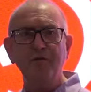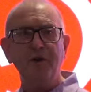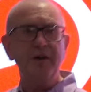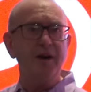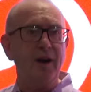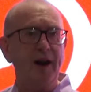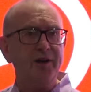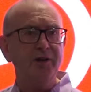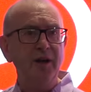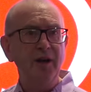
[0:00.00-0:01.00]
were fighting an
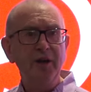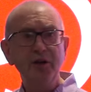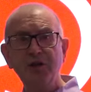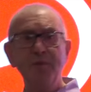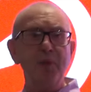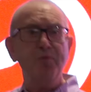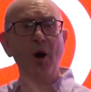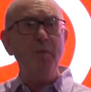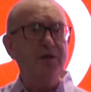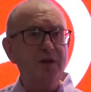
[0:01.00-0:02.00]
election, used to make
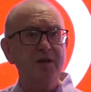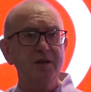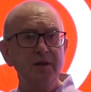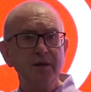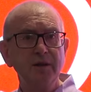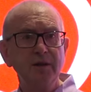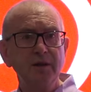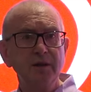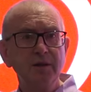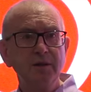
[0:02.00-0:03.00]
promises.
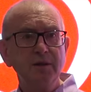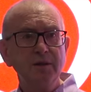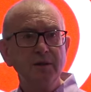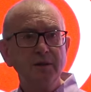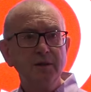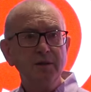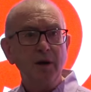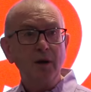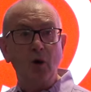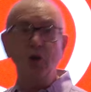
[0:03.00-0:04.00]

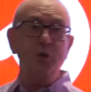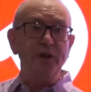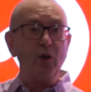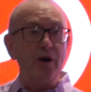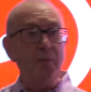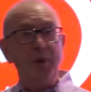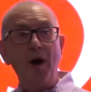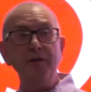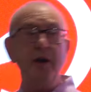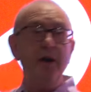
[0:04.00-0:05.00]
Of course, when they got in
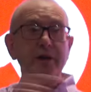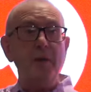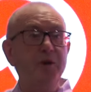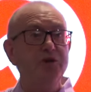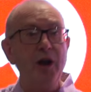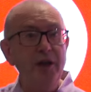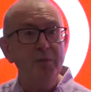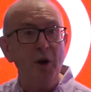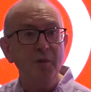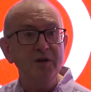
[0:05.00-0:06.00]
power, they, they betrayed the
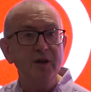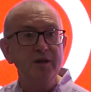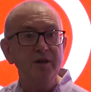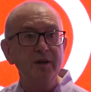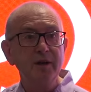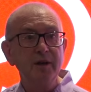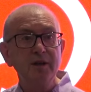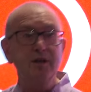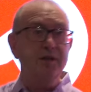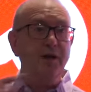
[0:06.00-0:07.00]
promises.
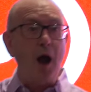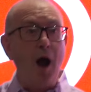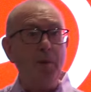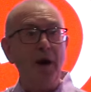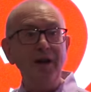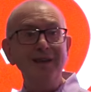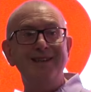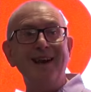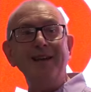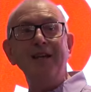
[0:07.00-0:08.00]
Starmer is
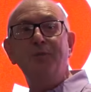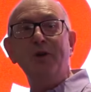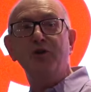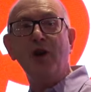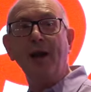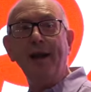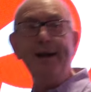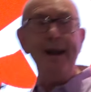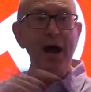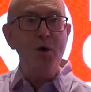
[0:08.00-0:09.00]
getting his betrayal
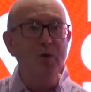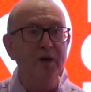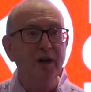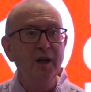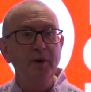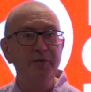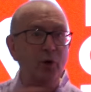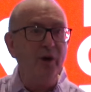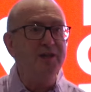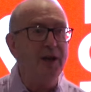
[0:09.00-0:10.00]
in now,
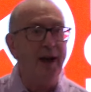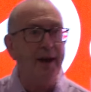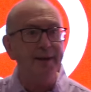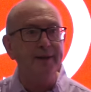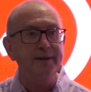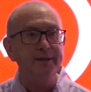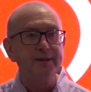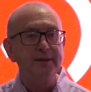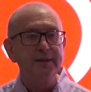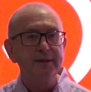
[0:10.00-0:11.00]
before he's elected.
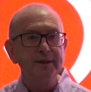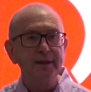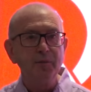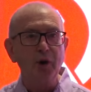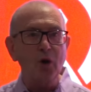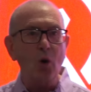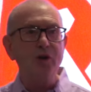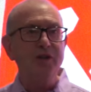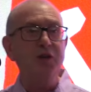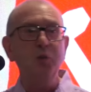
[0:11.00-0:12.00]
But of
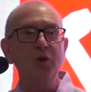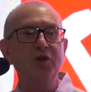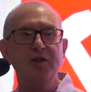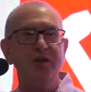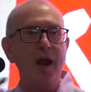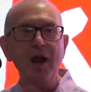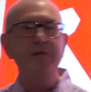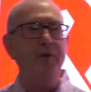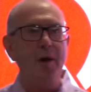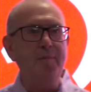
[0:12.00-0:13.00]
course, this won't
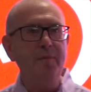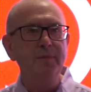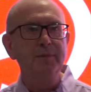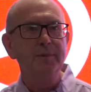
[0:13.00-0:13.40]
save him.